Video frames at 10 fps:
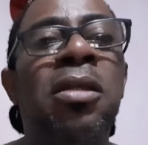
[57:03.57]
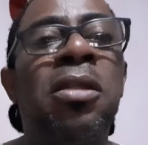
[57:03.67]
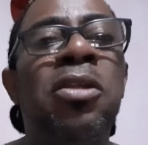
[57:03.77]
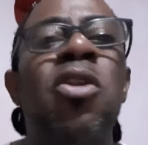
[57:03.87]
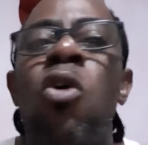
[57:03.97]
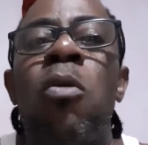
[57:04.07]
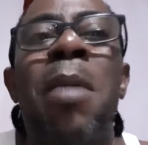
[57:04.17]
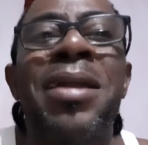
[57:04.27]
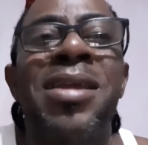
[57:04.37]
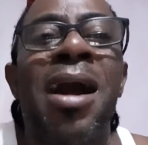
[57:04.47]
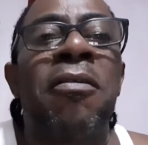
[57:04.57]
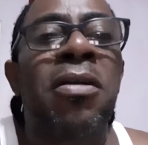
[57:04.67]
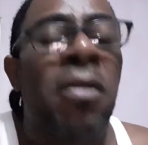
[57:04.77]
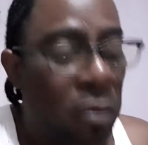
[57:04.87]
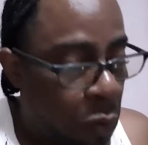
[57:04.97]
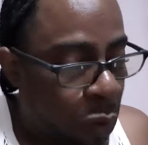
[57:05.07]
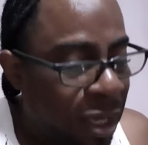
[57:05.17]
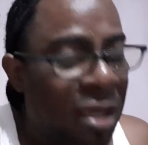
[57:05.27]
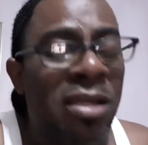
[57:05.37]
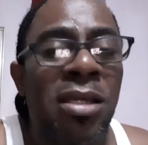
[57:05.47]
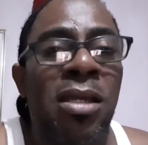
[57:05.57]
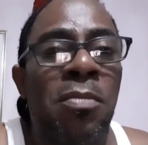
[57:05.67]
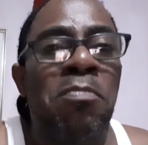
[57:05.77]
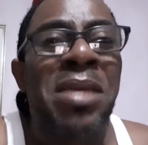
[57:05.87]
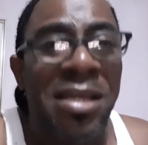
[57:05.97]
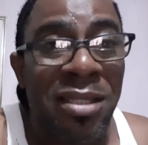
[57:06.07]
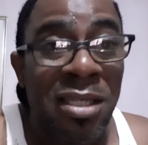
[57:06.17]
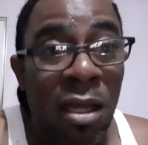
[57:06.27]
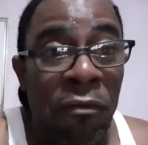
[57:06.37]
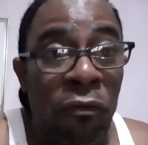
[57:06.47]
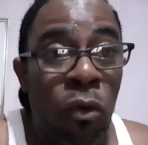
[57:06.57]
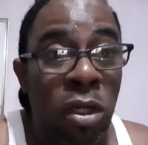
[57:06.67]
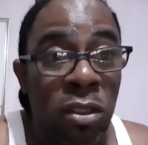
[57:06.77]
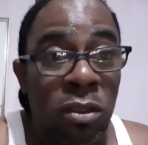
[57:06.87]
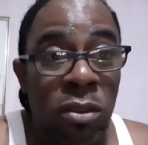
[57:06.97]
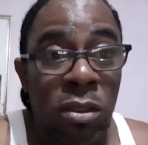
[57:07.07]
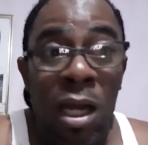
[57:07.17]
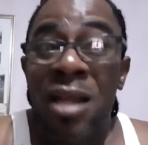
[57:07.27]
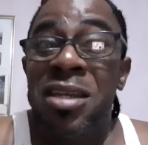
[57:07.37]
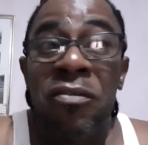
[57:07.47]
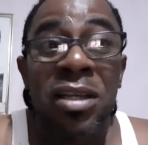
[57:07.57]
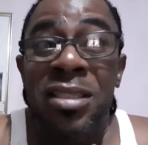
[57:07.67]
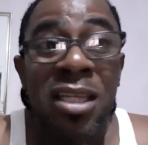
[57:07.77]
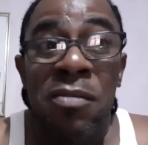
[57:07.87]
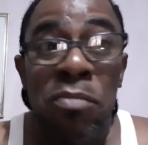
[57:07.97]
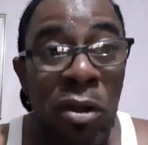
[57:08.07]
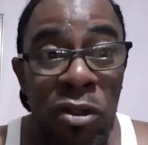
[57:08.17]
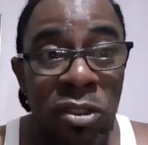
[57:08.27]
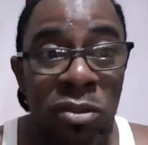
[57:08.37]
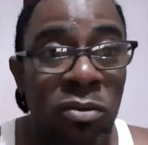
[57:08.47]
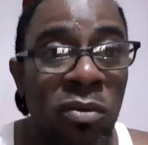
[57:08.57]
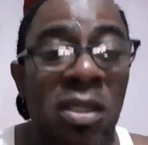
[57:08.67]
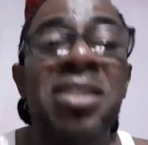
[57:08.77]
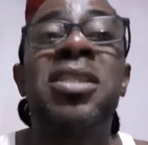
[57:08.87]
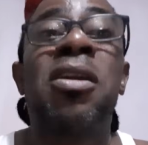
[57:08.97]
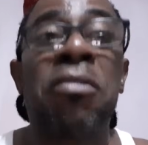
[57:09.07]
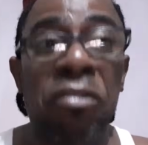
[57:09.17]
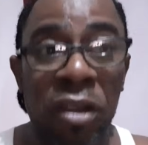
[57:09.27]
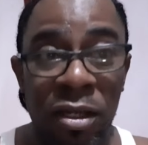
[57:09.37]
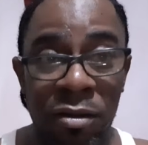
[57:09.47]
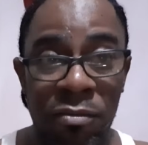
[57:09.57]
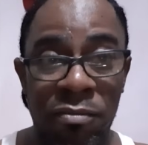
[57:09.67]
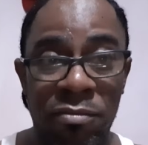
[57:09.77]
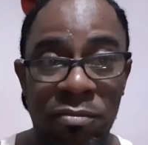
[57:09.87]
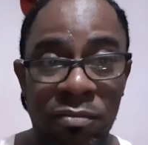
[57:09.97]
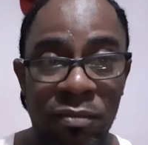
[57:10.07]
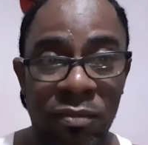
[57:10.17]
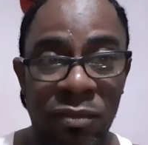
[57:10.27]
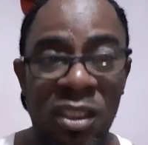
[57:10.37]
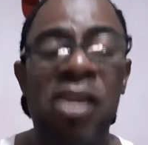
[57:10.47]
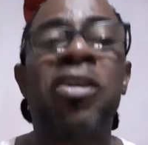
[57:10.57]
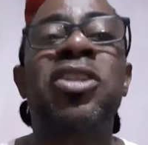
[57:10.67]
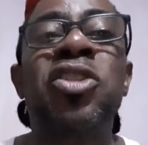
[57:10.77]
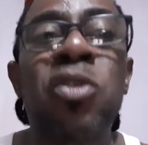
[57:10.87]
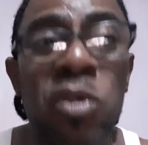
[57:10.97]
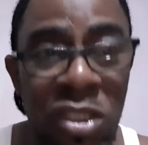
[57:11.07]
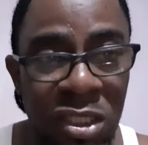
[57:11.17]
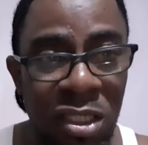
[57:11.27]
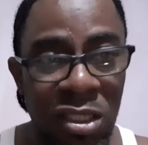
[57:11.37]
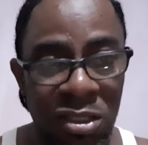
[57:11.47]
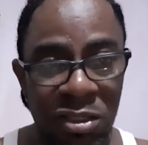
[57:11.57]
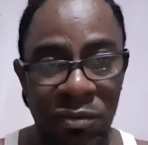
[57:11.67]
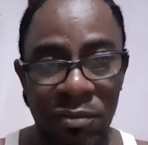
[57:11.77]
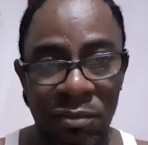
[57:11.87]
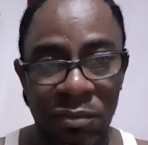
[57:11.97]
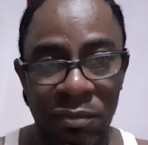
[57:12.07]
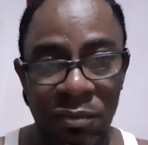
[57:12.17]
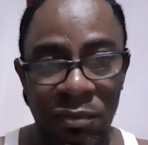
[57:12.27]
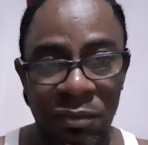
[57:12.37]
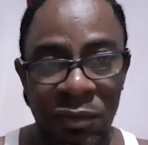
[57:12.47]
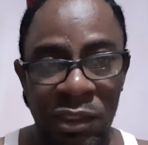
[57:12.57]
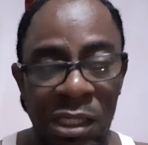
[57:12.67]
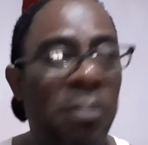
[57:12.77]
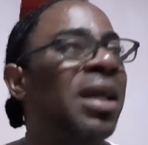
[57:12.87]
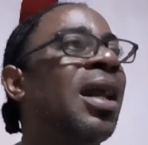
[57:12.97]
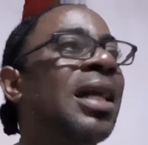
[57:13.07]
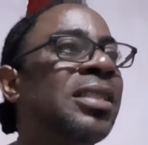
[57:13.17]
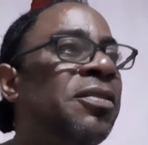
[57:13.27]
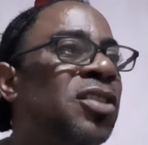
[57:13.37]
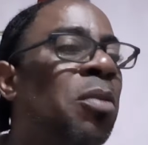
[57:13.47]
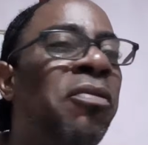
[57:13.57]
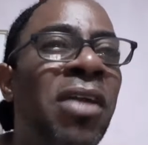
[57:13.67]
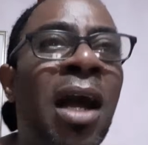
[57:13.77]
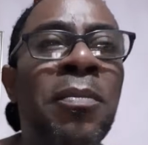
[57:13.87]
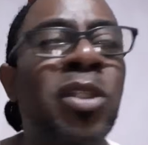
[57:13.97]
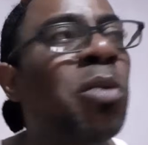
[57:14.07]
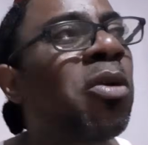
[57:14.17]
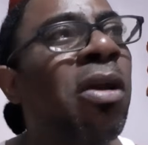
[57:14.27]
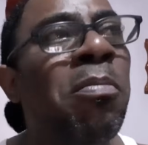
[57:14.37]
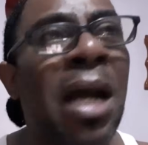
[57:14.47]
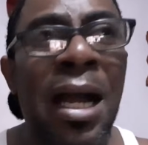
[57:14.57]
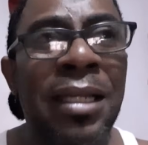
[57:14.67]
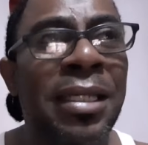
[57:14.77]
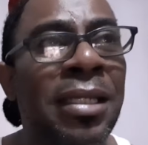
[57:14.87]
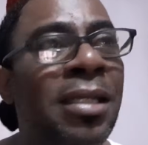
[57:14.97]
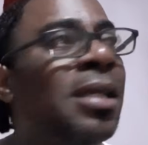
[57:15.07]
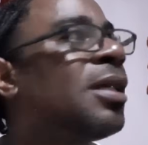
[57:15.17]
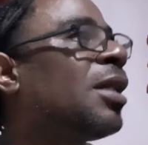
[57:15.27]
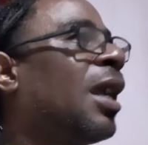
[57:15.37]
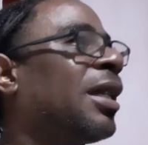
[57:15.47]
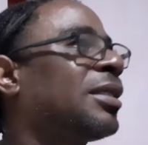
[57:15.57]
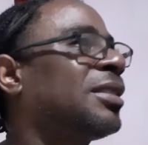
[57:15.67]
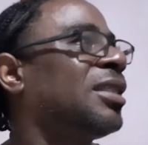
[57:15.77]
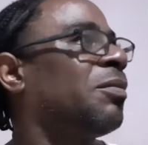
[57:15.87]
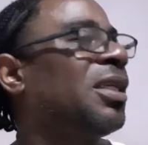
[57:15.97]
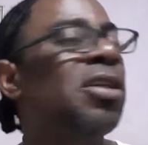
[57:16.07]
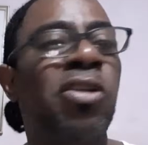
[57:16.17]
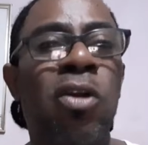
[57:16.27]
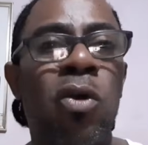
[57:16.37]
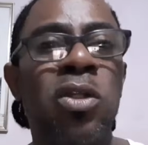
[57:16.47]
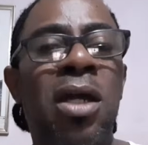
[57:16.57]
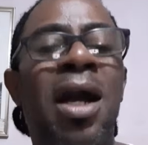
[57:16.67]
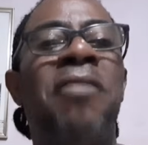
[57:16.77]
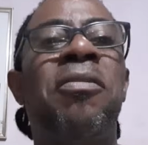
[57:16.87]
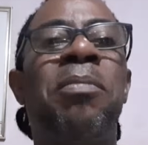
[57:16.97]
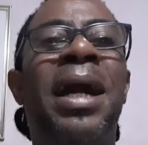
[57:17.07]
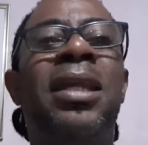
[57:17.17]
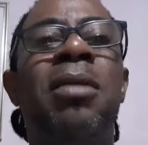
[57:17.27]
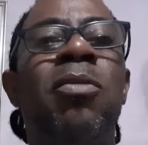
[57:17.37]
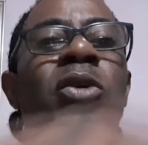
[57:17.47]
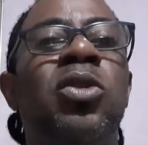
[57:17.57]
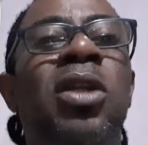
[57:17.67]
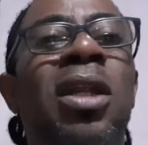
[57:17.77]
nobody where you meet in a phone and never see in person is your friend. They are associate. Because if something fi happen tomorrow morning and you see them in the crowd and fi point them out to the